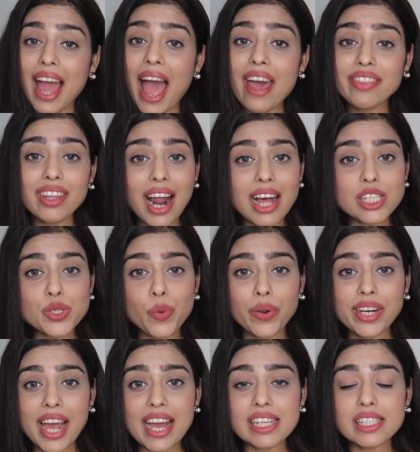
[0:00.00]
And the last
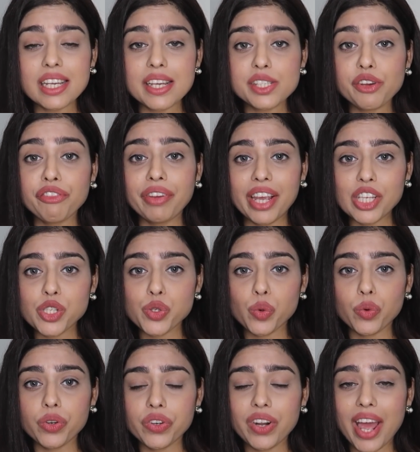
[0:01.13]
one, guys, is a face
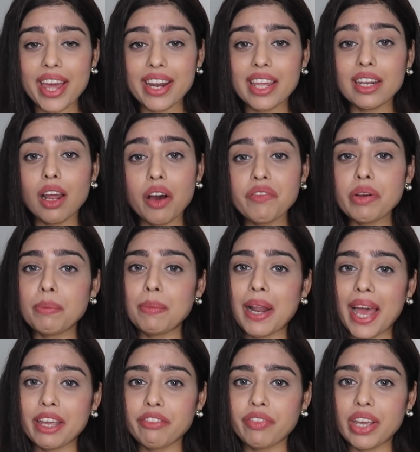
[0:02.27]
toner, and I love
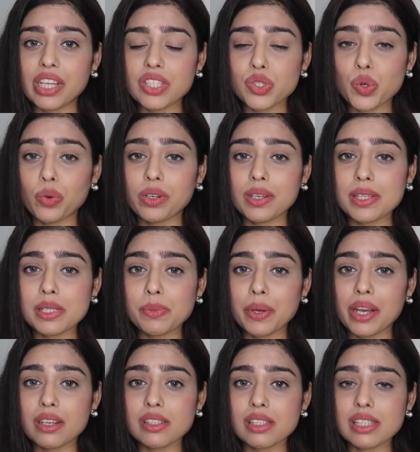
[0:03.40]
applying face toners
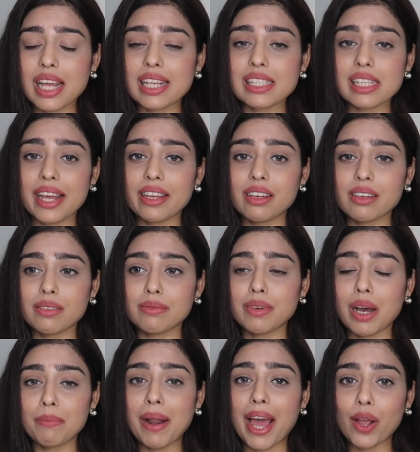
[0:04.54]
because that's like
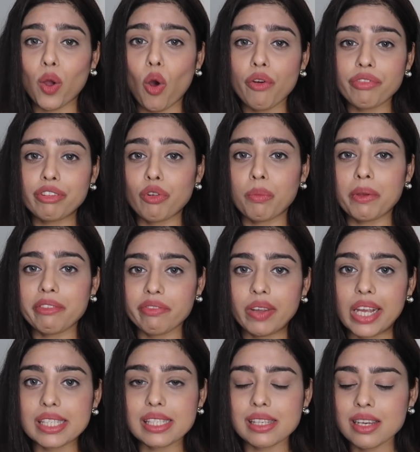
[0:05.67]
a black coffee for my
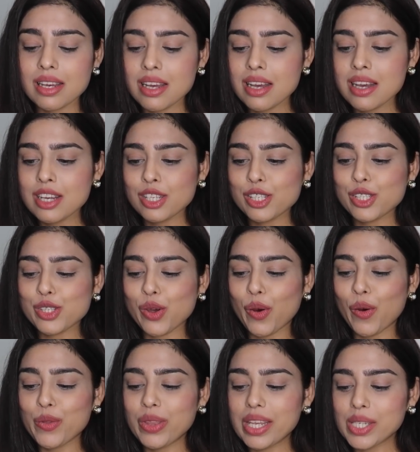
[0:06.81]
face.
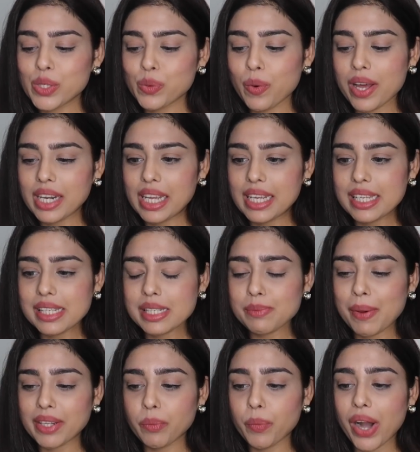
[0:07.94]
So this one is
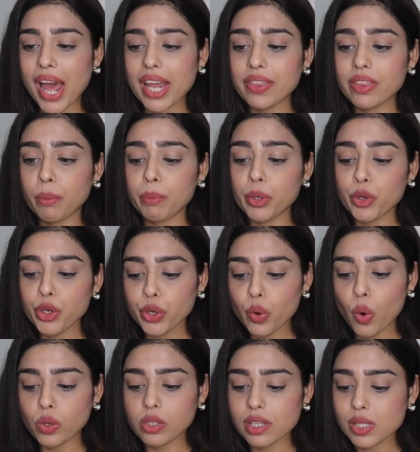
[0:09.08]
by the brand The Beauty
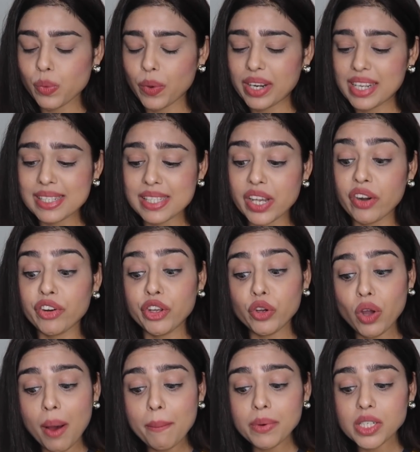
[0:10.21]
Co. This one is their
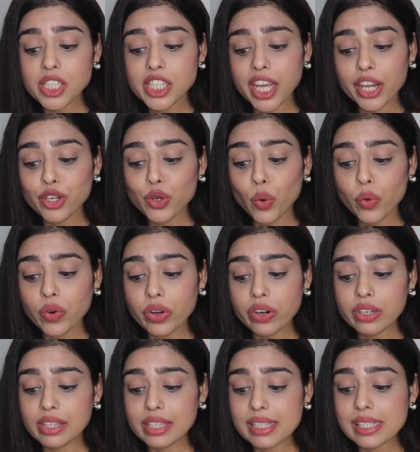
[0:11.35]
cucumber skin
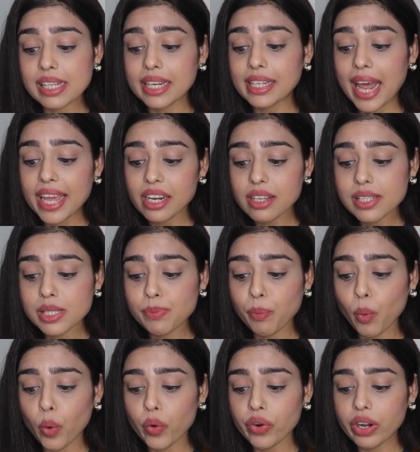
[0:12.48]
toner. This tightens
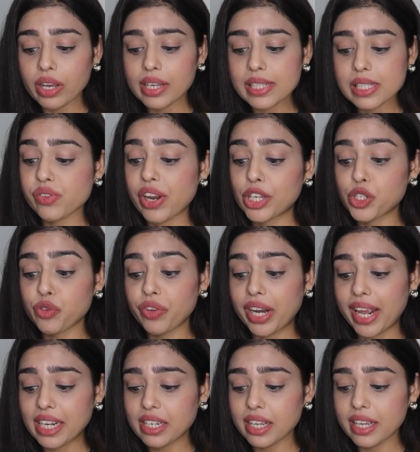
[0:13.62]
pore, it's
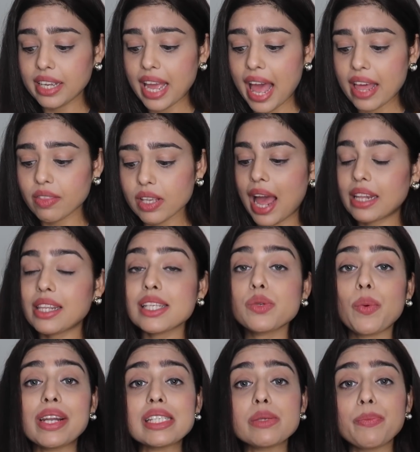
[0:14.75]
rejuvenating, and this
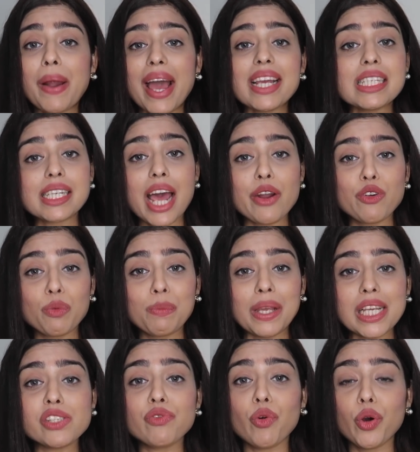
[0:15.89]
one is priced at
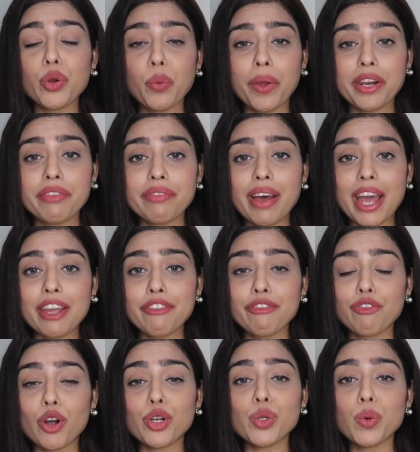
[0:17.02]
rupees 425
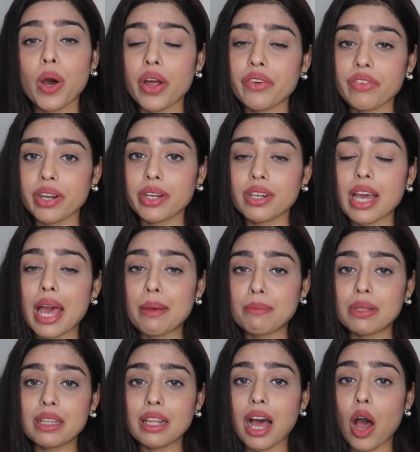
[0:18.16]
for 200
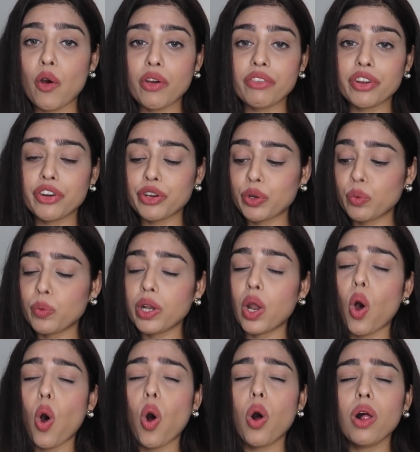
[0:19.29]
ml. However, you will
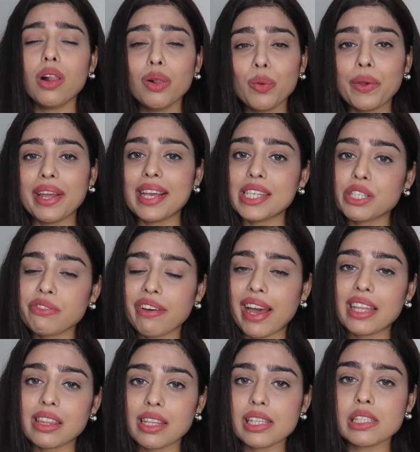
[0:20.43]
always
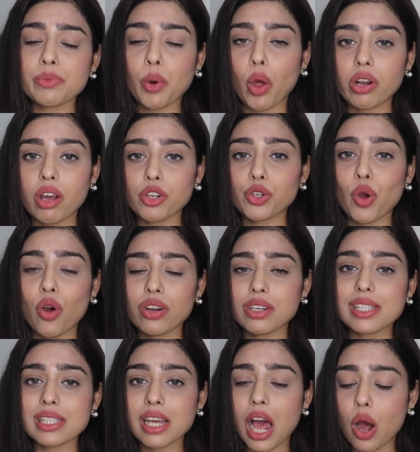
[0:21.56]
find this product on
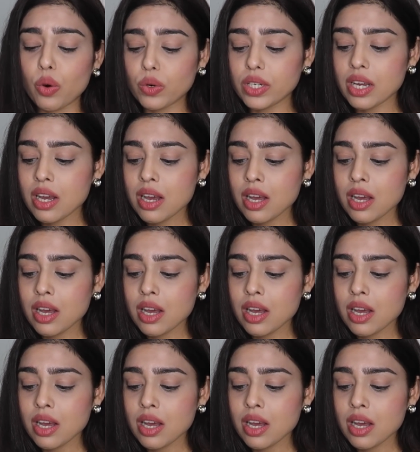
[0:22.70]
discount.